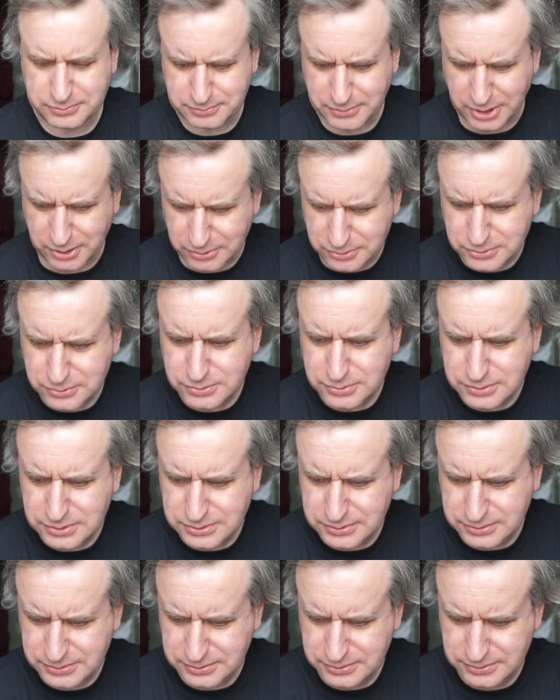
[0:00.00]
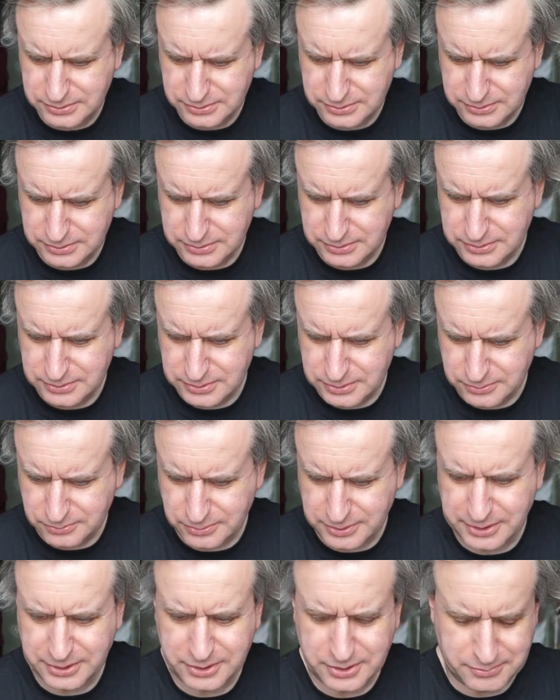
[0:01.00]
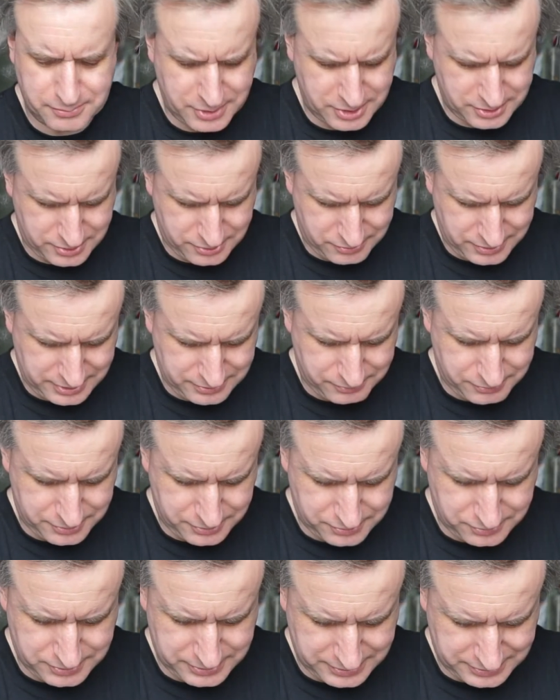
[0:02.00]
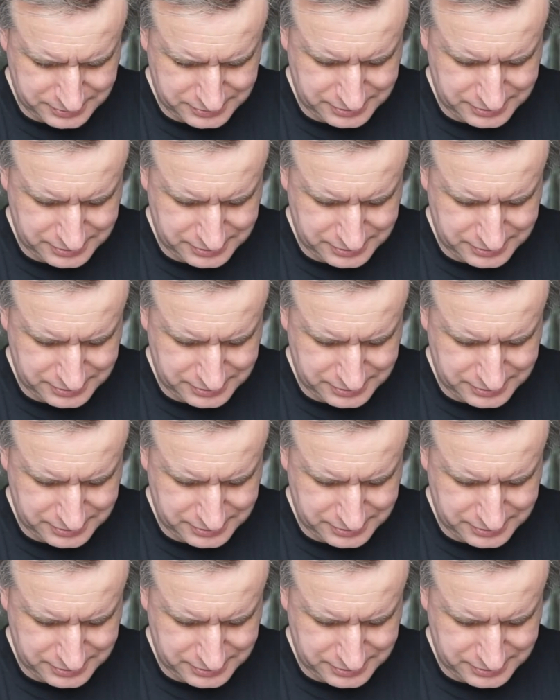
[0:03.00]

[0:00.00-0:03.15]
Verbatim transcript: mode, where you can muck around with all its